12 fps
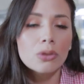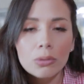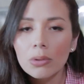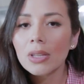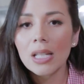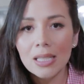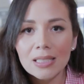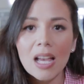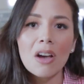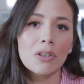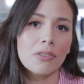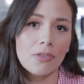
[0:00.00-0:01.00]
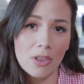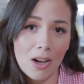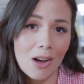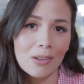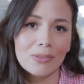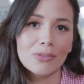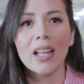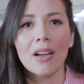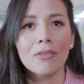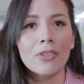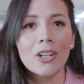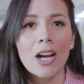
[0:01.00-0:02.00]
Do things out of love,
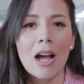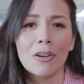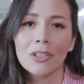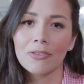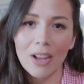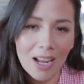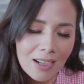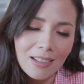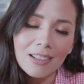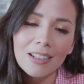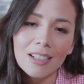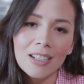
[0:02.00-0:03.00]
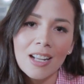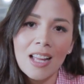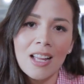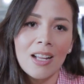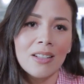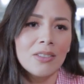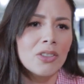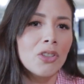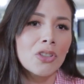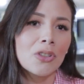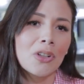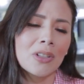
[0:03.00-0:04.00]
never out of anger.
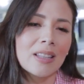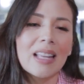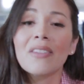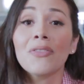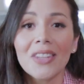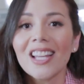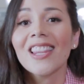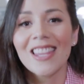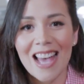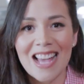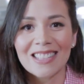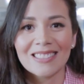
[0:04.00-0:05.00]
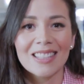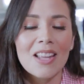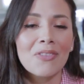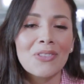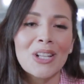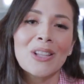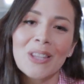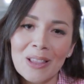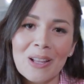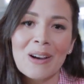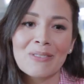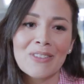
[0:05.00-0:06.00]
They feel that. They feel the
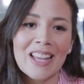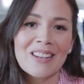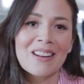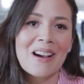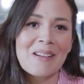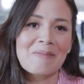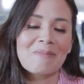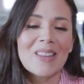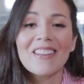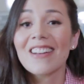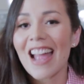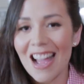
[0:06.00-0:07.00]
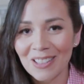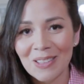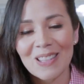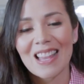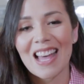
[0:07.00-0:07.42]
love and they react to